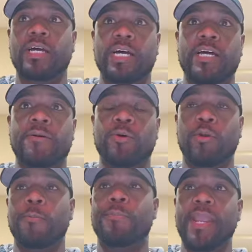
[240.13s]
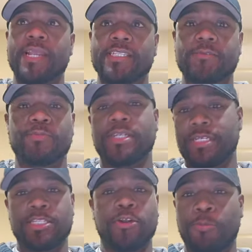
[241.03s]
Or base,
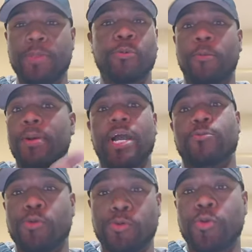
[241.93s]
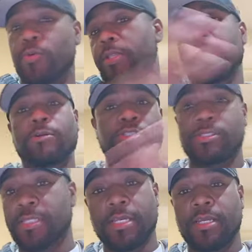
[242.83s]
because, you know, people will buy Roku and they'll
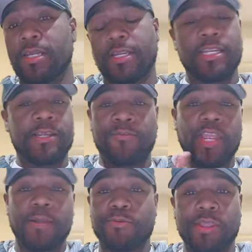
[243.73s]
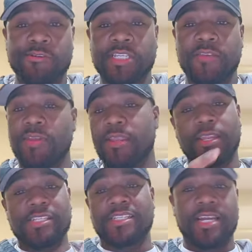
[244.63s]
just, and if they upgrade their TV,
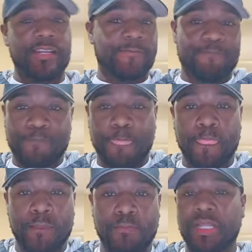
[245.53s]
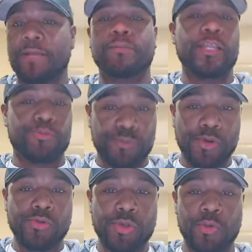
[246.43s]
they just kind of plug and play to
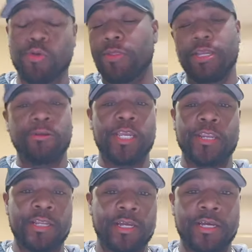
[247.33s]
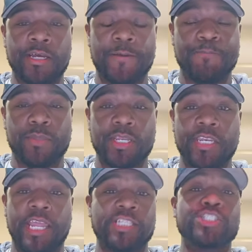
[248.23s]
Roku, or they'll get a
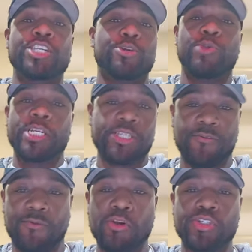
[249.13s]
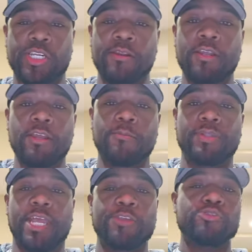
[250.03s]
next generation version.
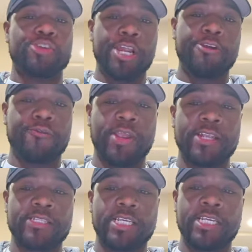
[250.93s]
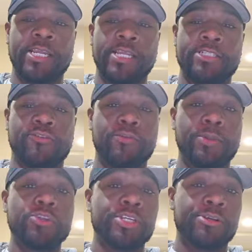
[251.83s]
But that user interface is
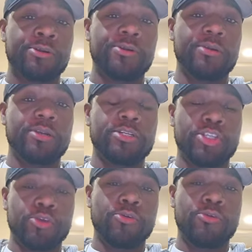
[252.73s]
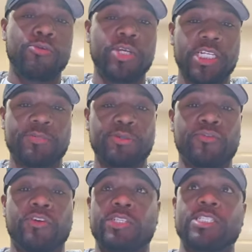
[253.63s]
familiar to customers
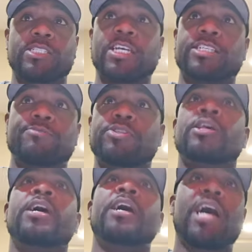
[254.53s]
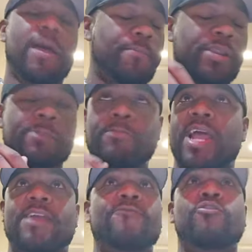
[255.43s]
versus customers hopping
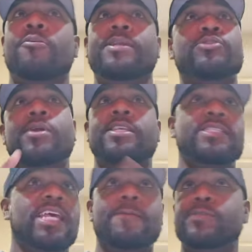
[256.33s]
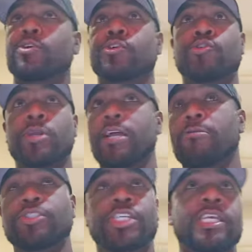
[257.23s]
back and forth between a Samsung or
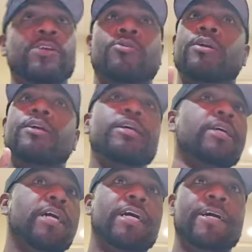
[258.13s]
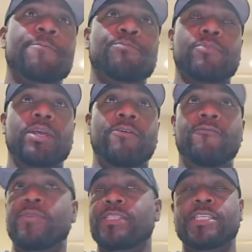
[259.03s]
LG or a
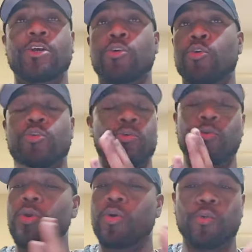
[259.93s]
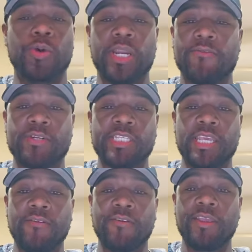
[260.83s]
Vizio or whatever
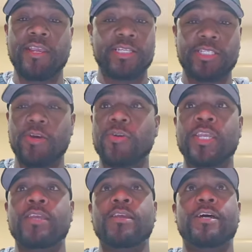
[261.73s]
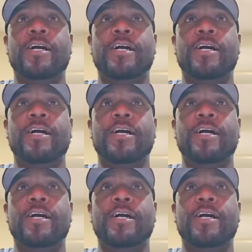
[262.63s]
TV, a Sony,